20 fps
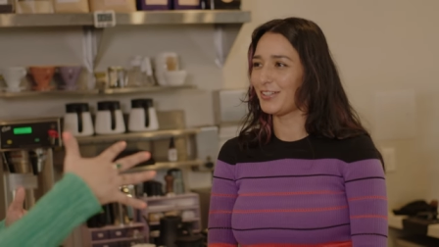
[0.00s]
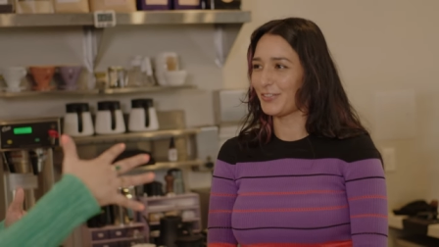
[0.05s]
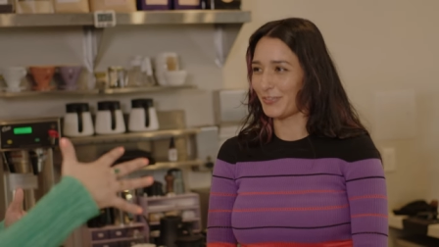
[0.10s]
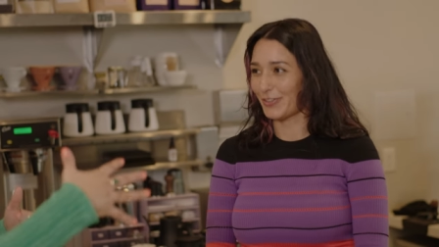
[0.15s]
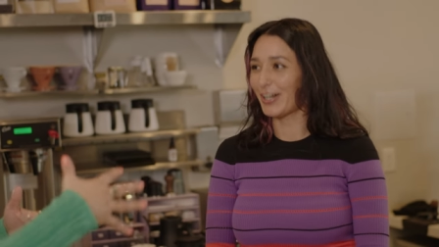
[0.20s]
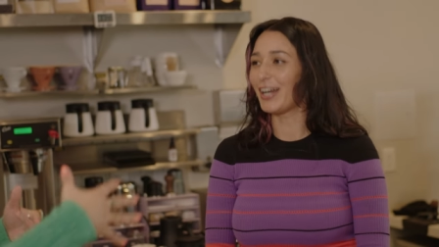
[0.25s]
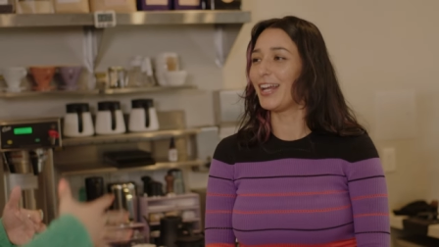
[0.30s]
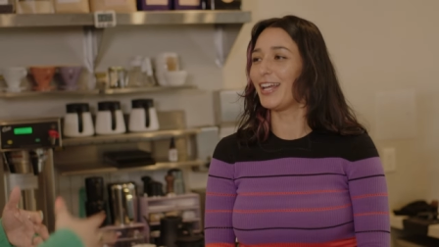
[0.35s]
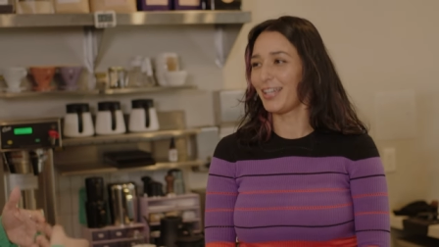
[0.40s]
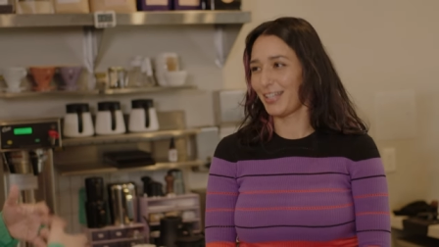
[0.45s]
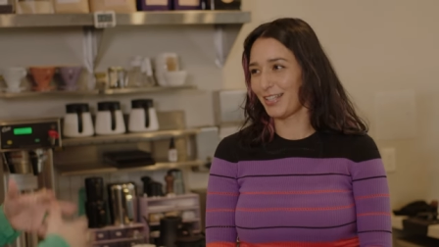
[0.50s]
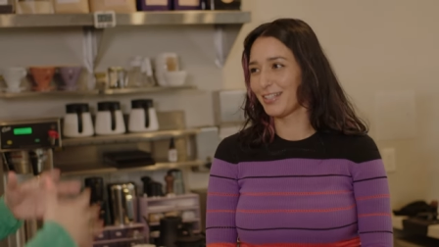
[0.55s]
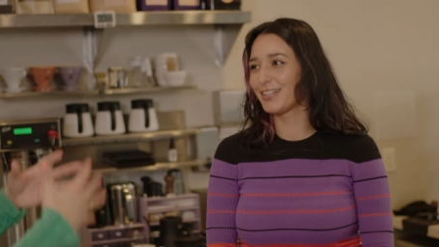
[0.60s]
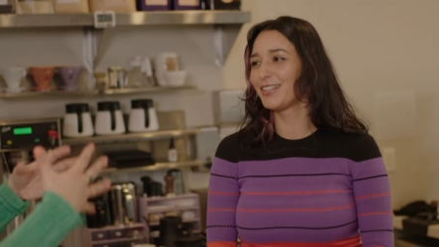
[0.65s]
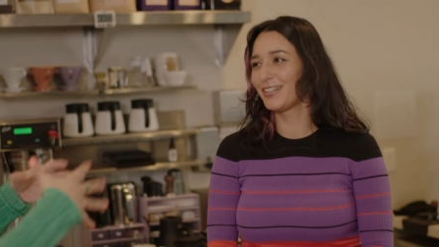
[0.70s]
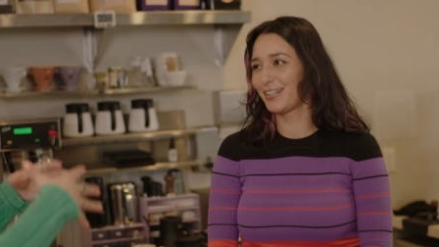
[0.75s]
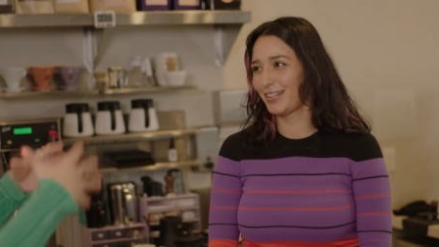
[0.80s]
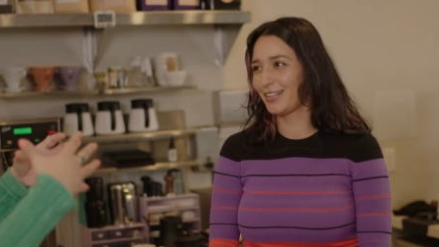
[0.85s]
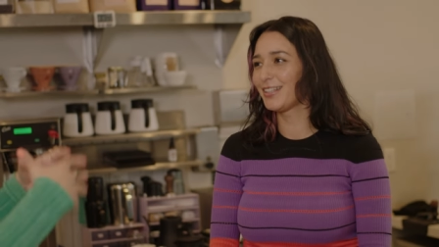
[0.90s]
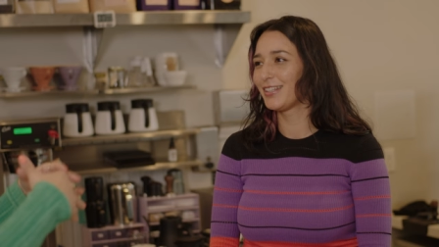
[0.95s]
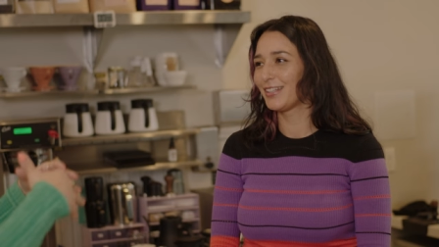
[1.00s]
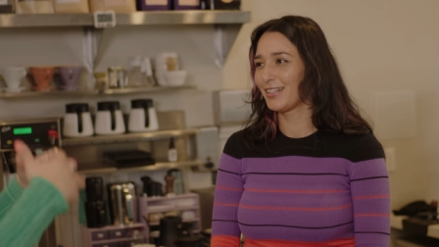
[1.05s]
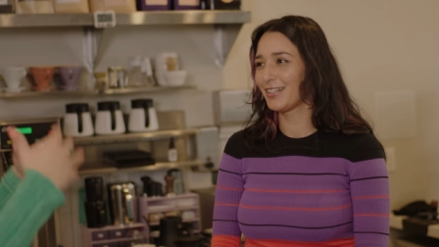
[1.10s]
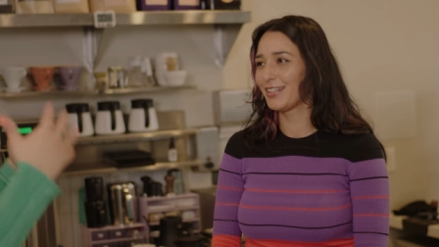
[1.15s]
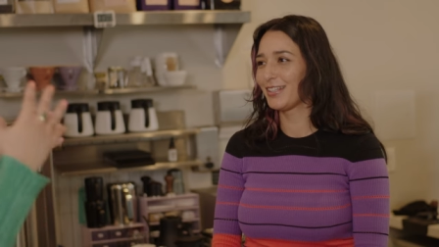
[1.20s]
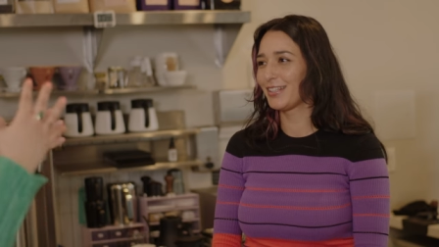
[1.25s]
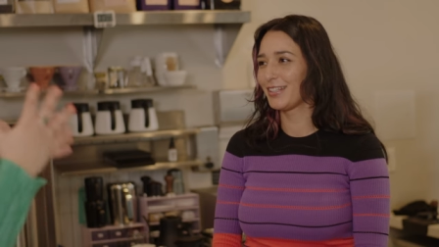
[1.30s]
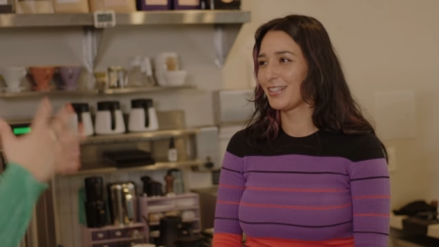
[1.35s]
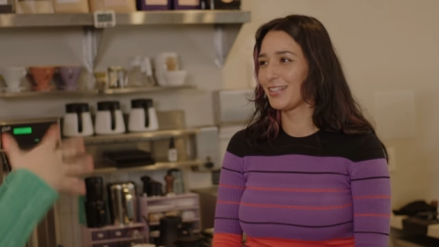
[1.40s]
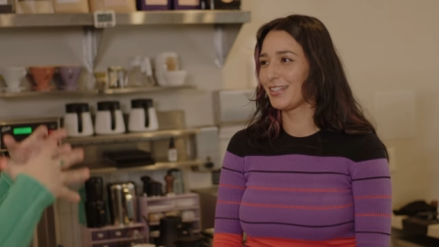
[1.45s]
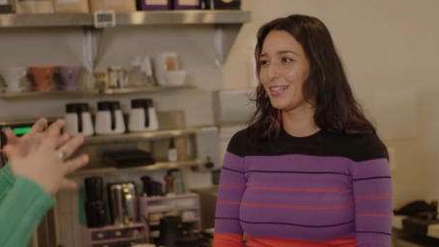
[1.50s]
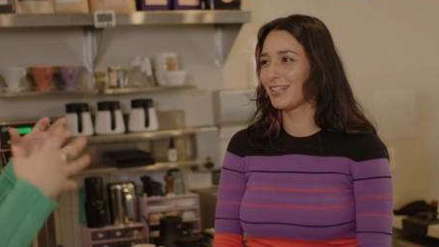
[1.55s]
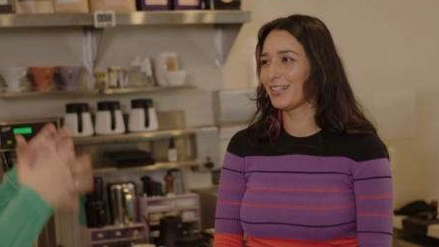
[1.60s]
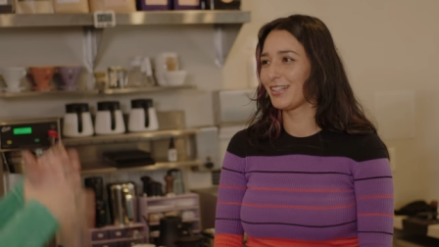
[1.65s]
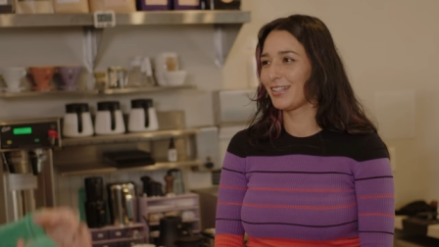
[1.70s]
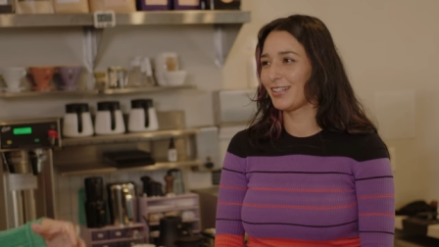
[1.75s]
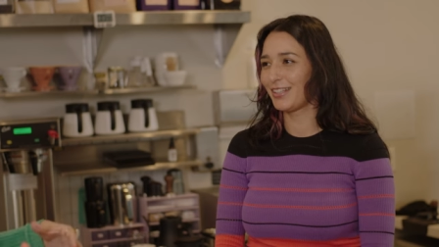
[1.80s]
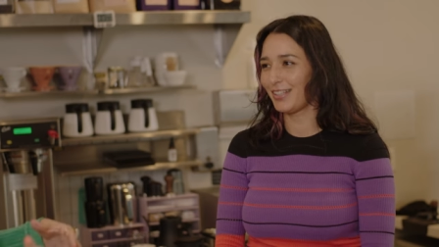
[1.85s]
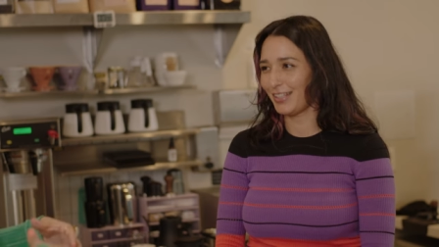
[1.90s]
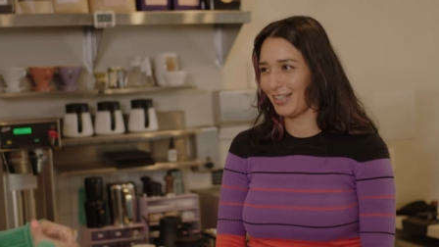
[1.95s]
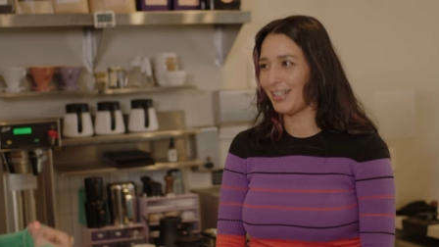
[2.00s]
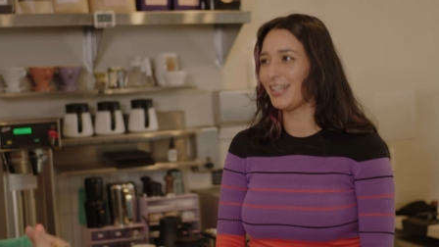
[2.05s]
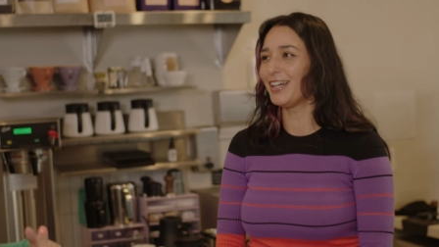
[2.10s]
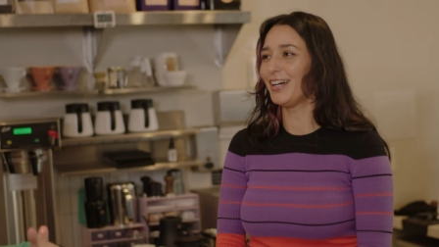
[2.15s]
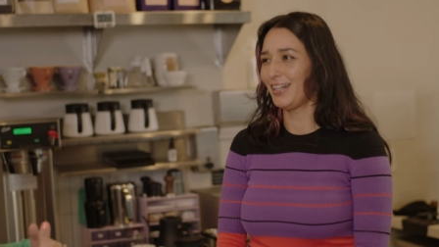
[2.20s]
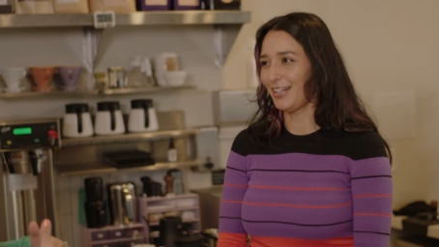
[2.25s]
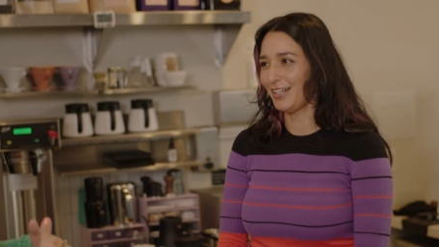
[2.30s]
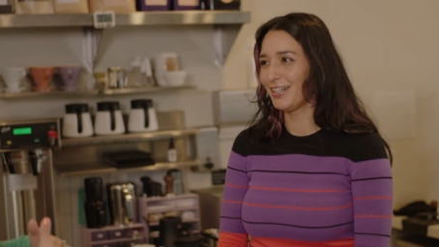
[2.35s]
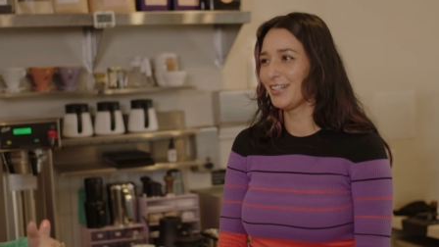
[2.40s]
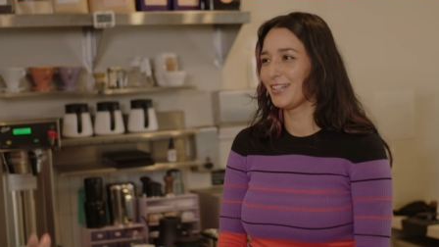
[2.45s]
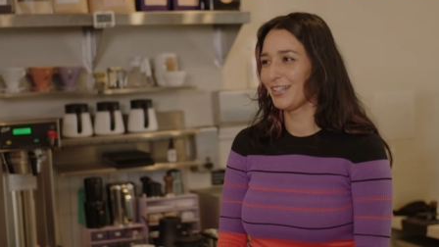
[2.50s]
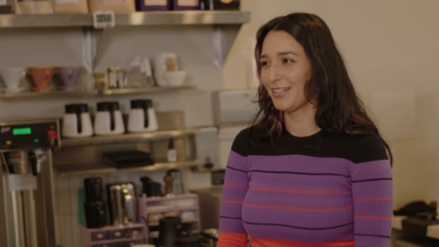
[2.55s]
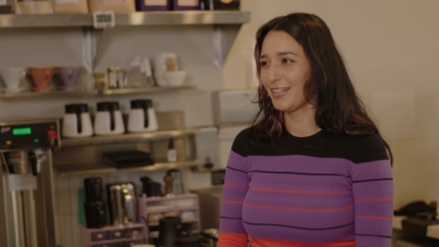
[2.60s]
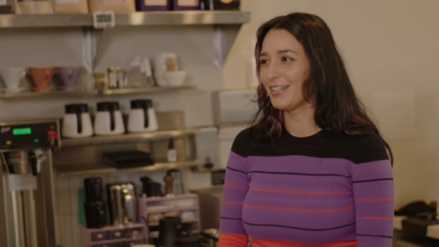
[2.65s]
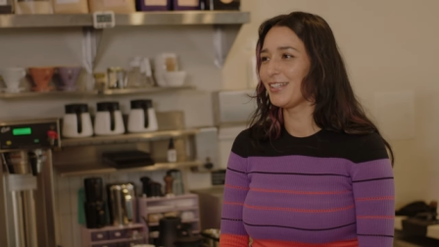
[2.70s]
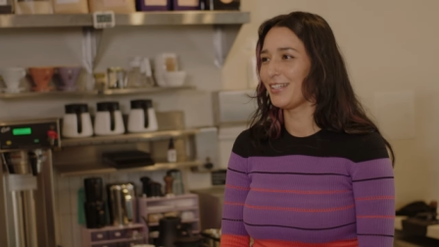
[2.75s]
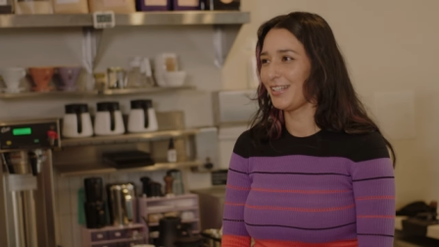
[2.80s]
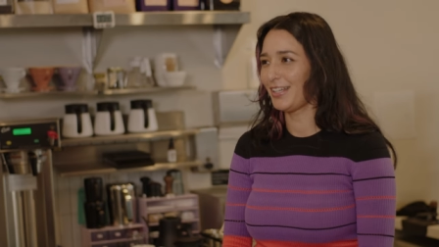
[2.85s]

Right. The examples right in the yeah. community.